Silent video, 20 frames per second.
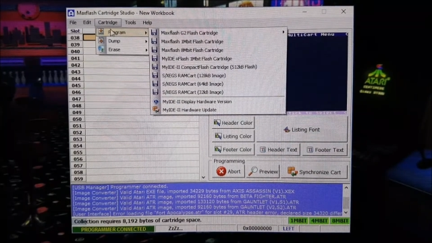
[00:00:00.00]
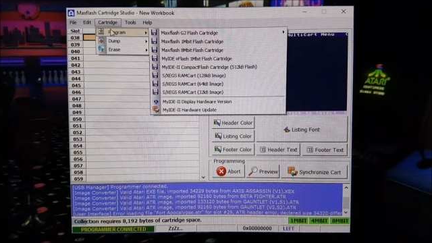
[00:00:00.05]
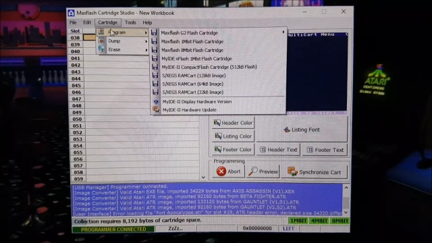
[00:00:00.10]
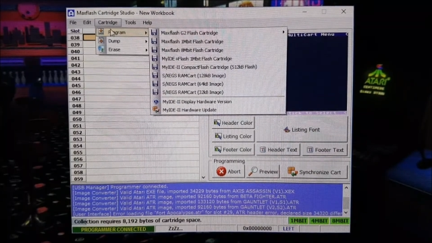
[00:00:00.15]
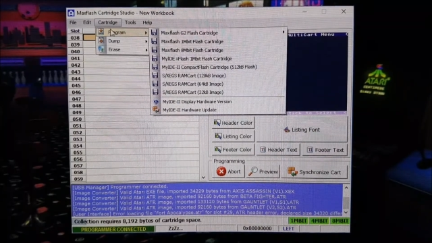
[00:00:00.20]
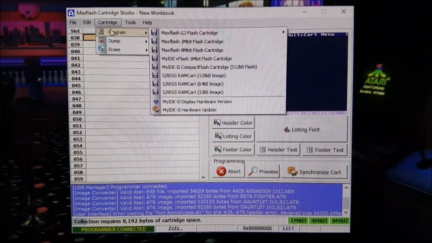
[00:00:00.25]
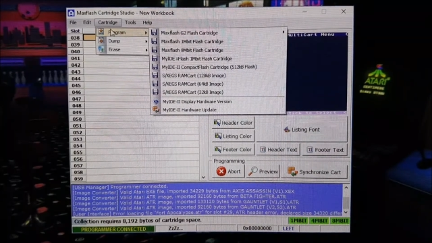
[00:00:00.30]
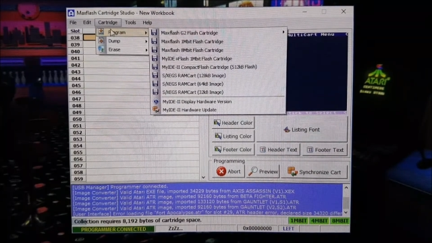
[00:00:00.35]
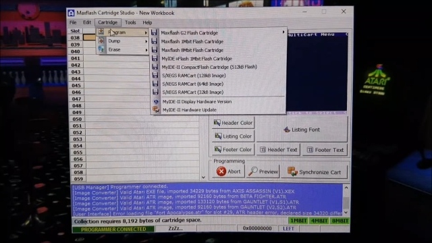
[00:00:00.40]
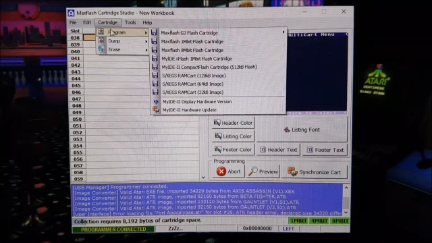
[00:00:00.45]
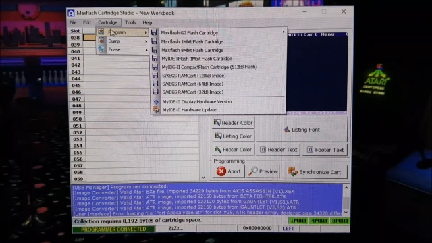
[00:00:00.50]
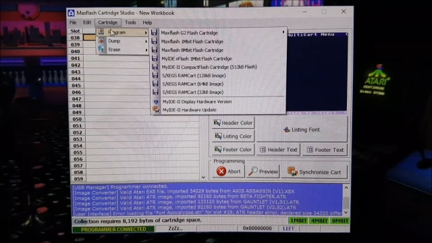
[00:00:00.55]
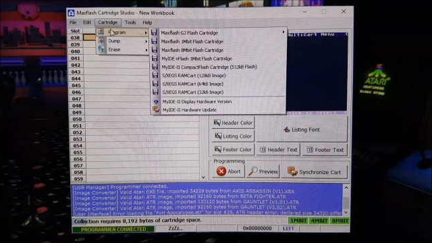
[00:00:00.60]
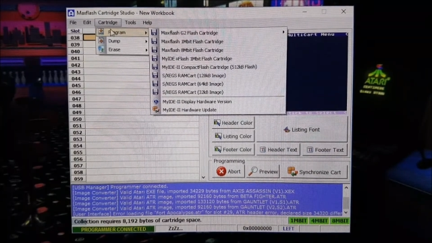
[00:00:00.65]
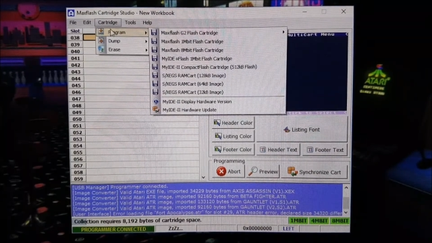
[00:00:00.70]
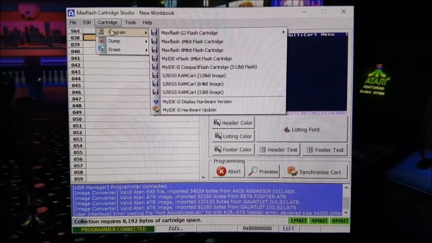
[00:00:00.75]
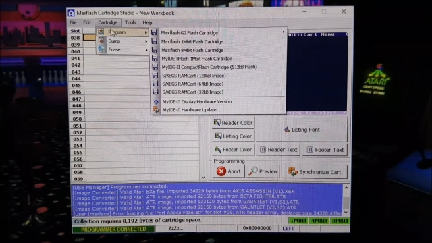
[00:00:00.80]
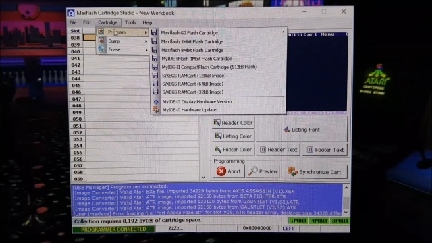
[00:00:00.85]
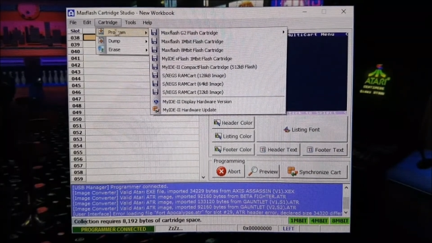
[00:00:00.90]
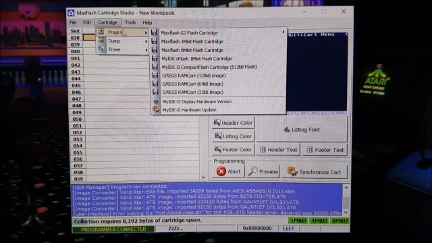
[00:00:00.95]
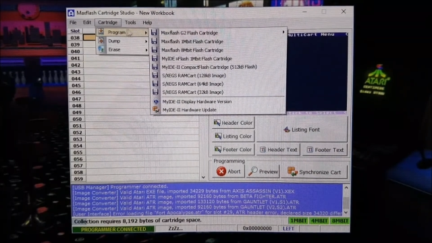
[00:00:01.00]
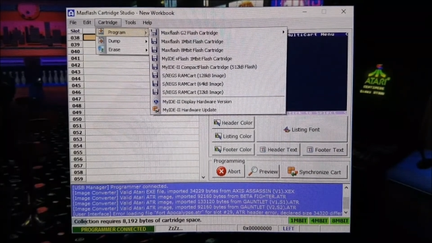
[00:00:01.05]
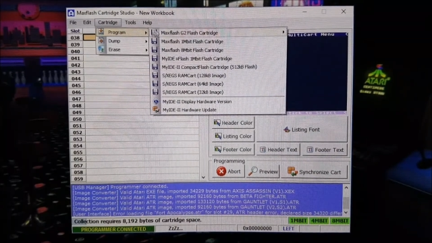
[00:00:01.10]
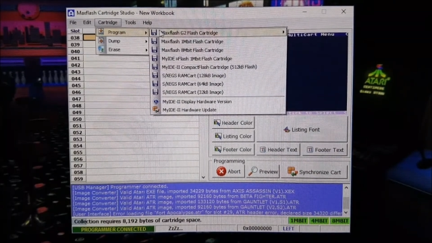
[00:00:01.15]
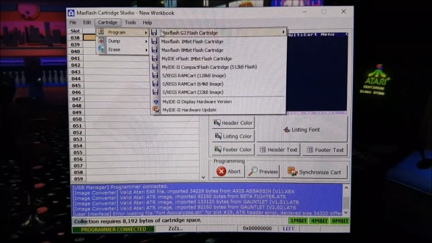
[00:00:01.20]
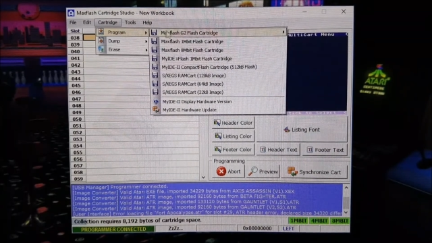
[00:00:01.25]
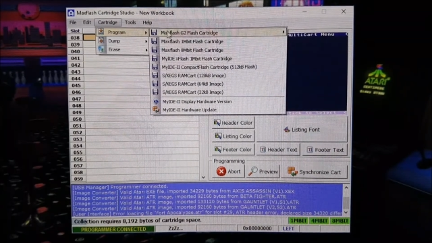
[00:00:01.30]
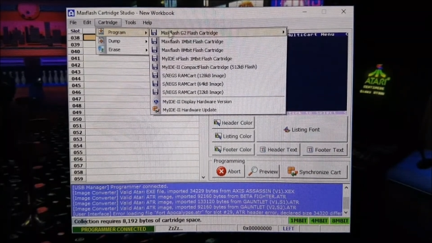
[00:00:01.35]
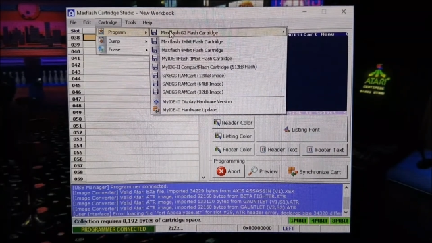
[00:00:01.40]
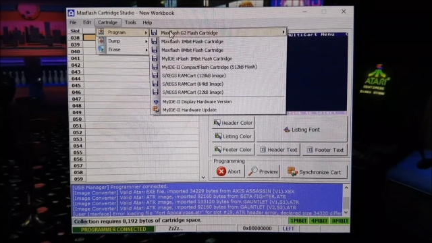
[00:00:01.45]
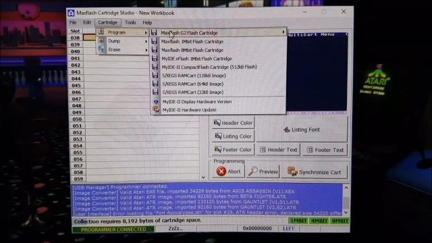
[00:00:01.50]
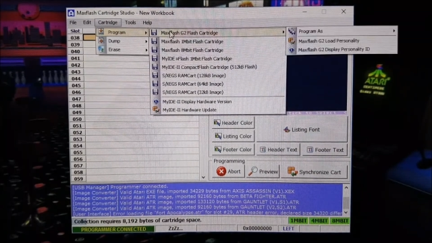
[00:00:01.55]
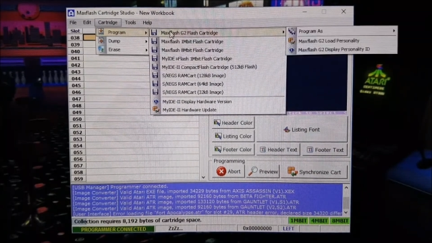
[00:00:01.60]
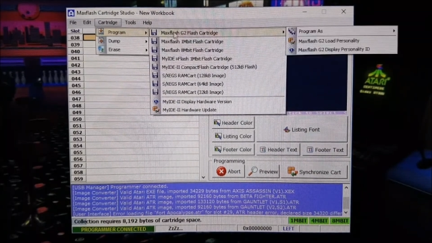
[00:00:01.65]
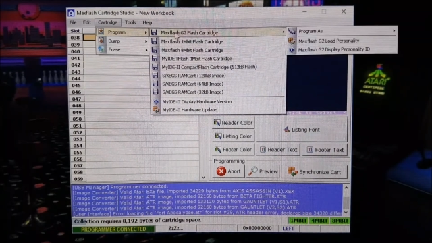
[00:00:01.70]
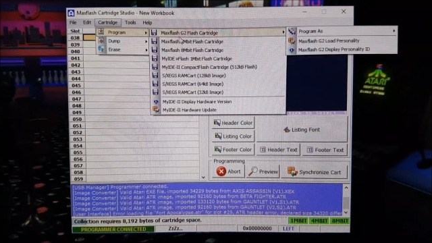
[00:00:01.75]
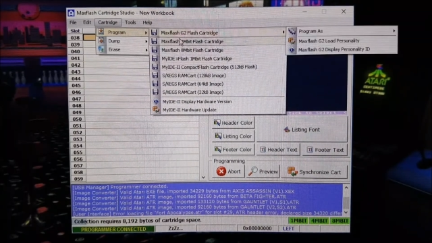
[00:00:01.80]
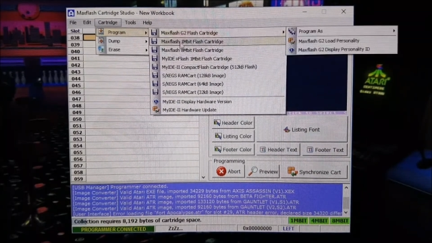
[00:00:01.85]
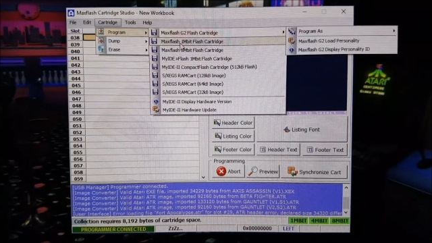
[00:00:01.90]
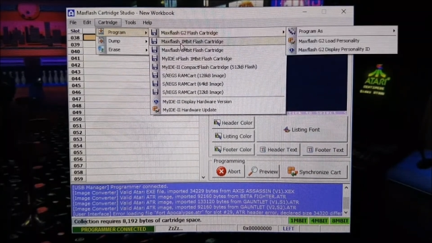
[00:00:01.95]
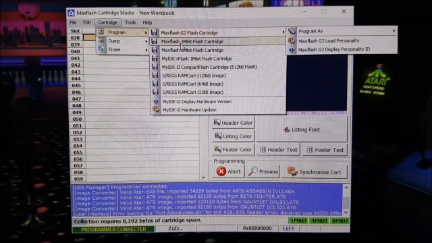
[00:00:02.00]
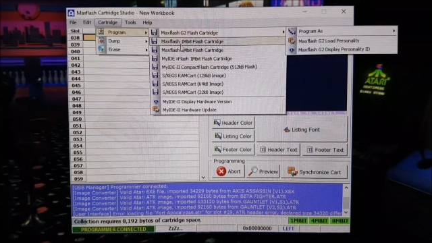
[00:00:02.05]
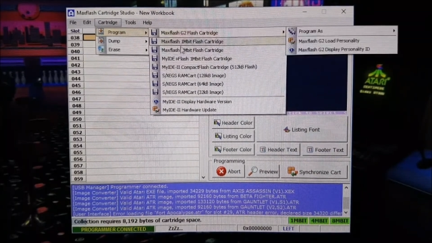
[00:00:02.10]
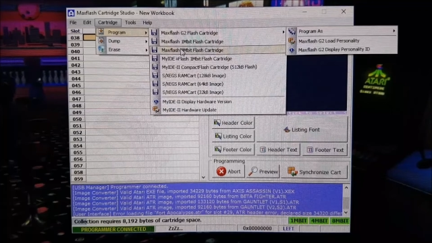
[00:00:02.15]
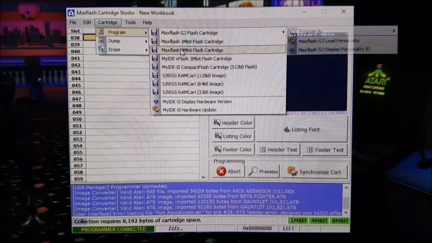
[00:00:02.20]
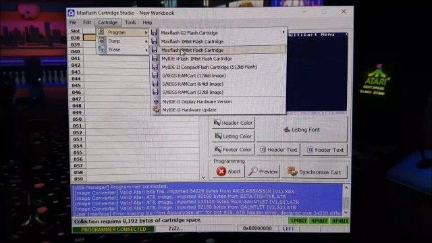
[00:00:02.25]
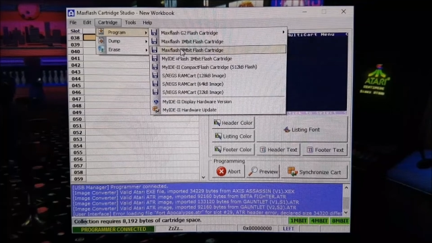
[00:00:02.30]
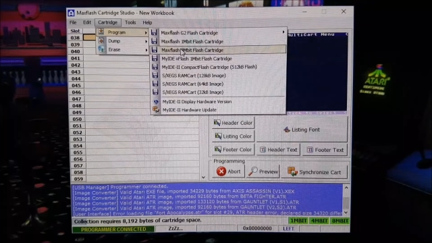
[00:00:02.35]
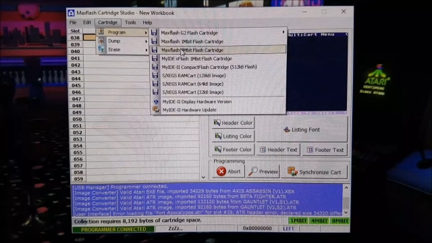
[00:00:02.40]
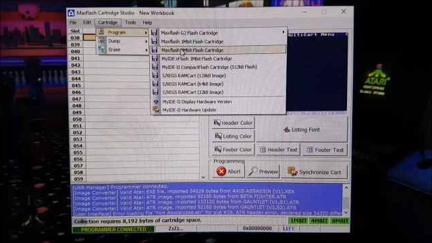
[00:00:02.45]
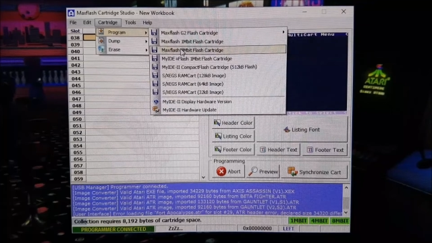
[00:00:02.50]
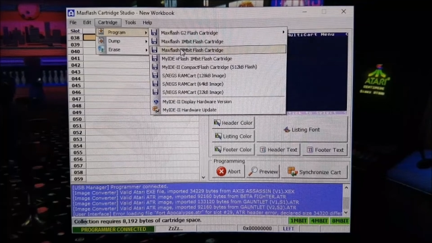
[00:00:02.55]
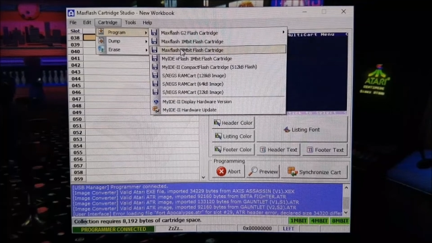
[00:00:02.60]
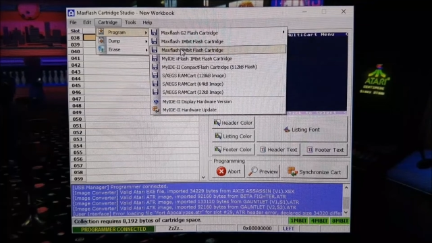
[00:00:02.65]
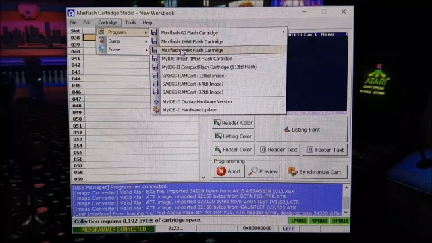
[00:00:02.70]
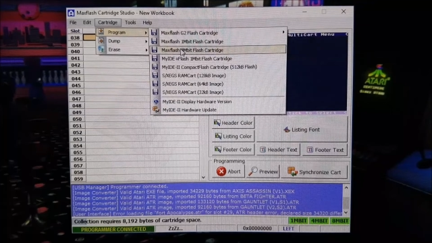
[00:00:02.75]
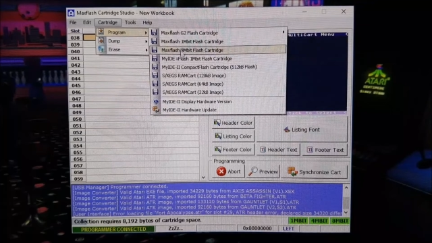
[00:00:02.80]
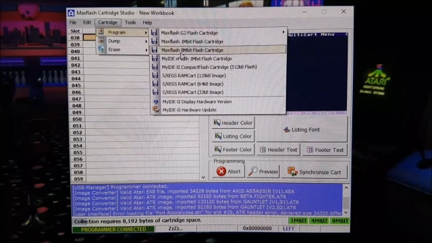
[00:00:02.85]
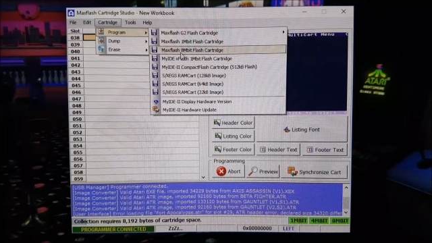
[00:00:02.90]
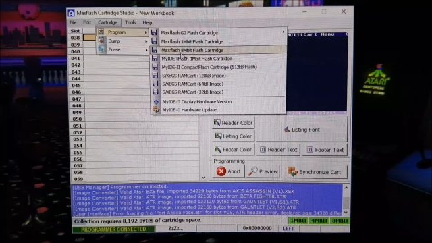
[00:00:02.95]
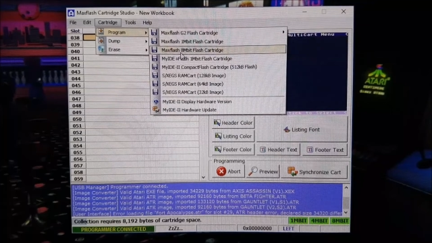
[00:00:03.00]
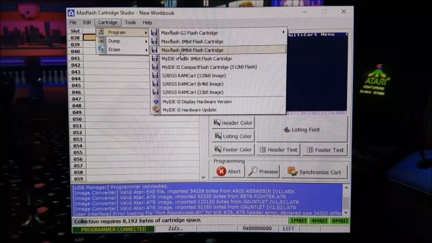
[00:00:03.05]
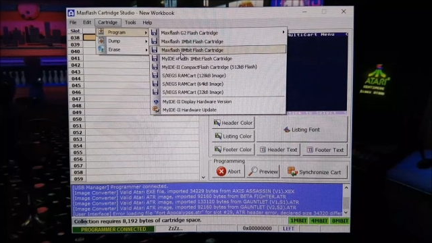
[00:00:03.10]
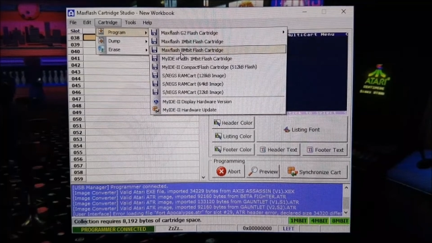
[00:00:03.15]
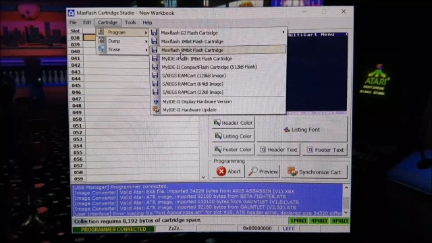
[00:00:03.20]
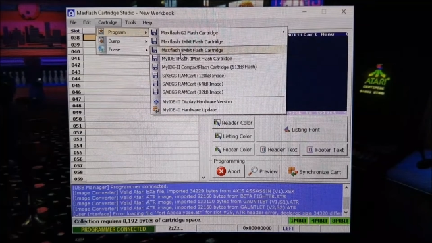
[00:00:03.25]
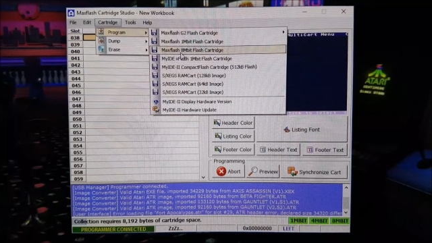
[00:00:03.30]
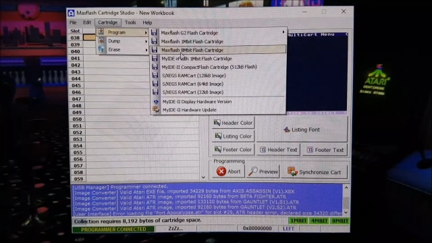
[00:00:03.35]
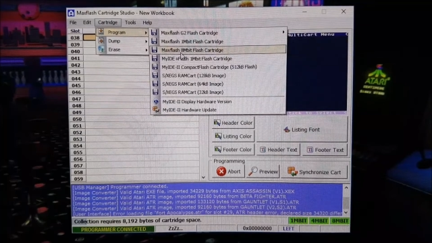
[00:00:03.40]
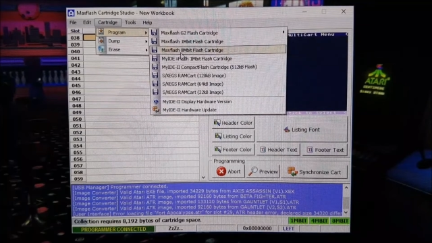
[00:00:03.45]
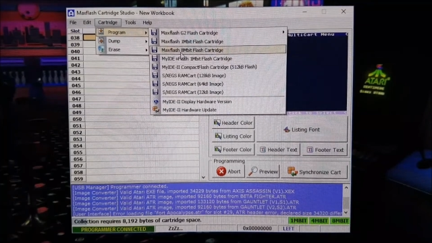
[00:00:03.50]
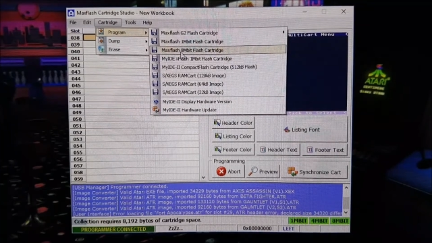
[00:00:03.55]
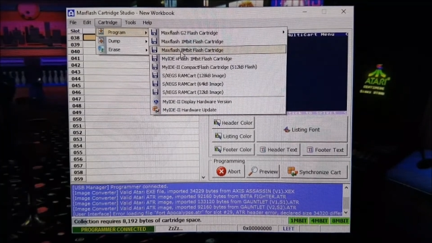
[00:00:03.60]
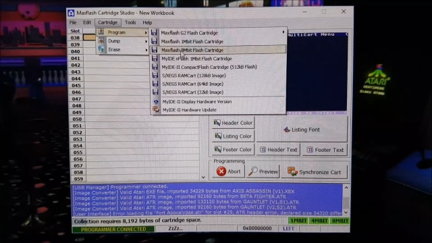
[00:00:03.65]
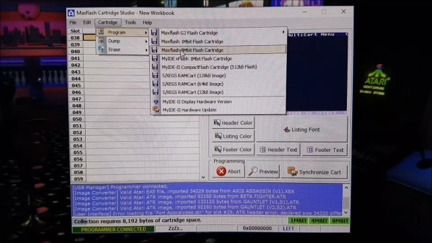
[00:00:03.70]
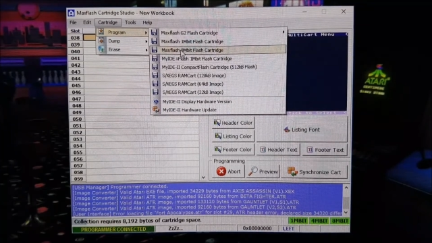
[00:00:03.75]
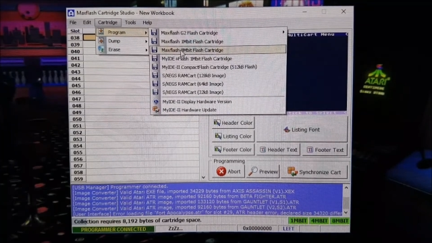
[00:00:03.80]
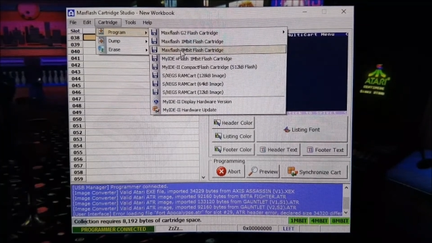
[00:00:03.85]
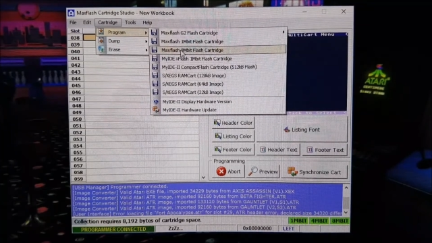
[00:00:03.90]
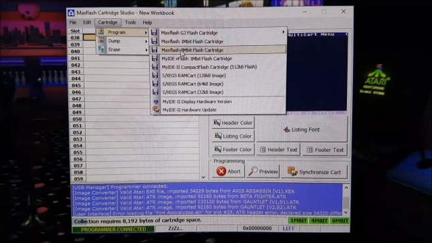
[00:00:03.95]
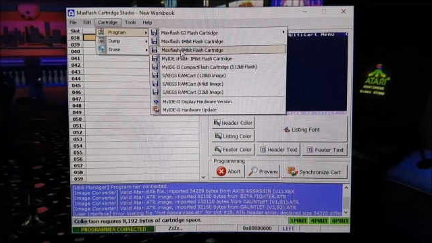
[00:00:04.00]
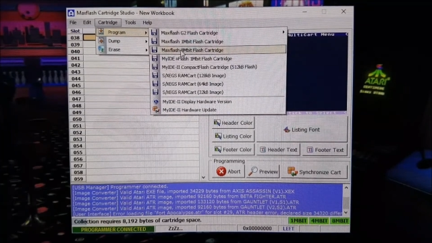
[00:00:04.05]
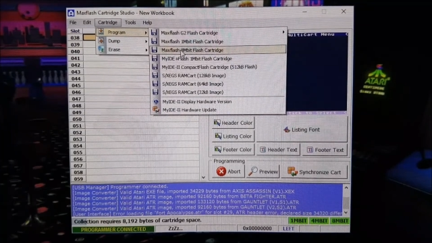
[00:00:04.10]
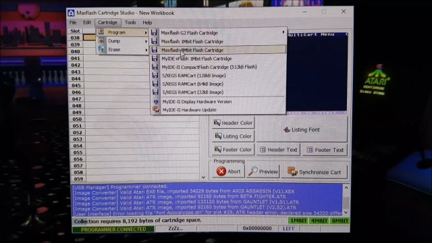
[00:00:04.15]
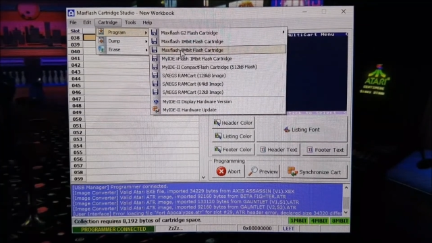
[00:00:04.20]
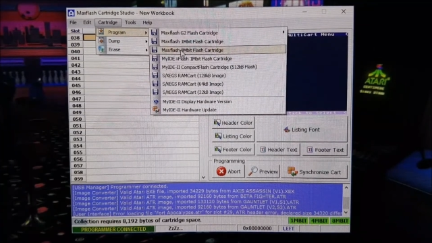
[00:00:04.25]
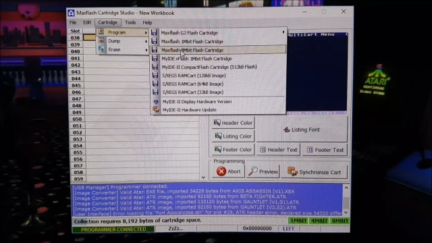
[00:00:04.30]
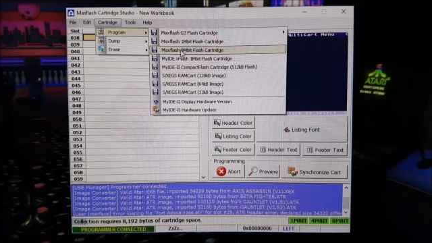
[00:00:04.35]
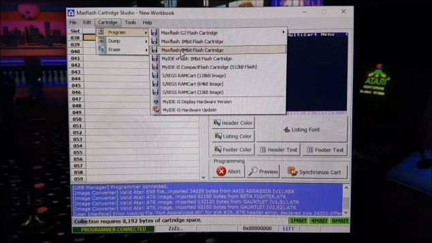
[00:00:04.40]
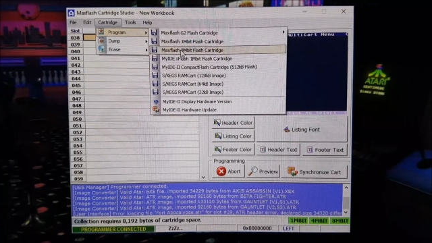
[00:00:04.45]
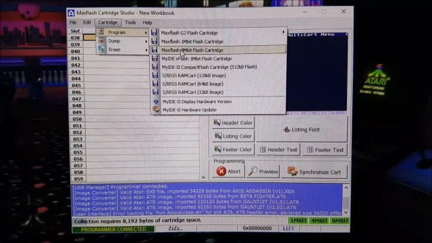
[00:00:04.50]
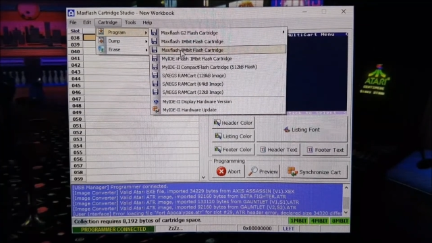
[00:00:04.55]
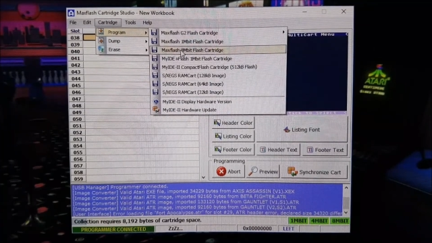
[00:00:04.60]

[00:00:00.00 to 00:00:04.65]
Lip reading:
(no speaker visible)